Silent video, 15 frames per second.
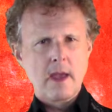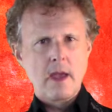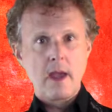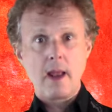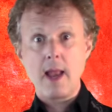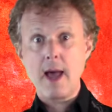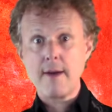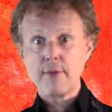
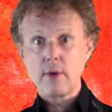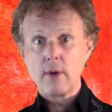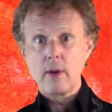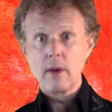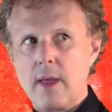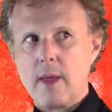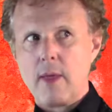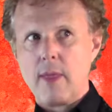Eleven,
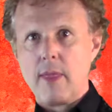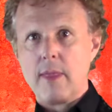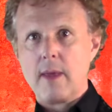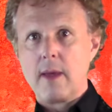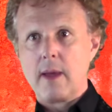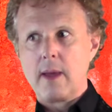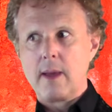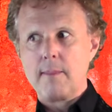
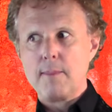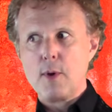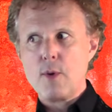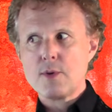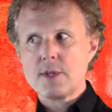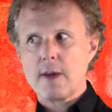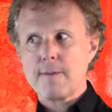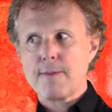the
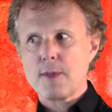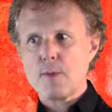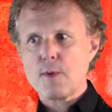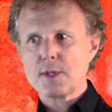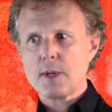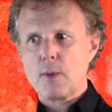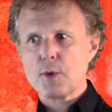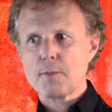music for the
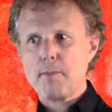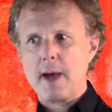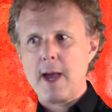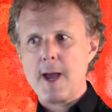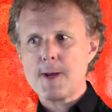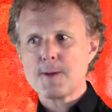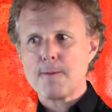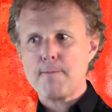results
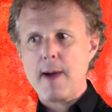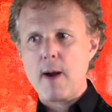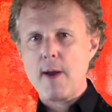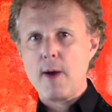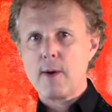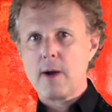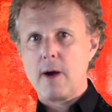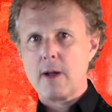page of
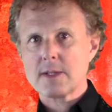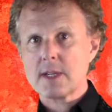Mario Kart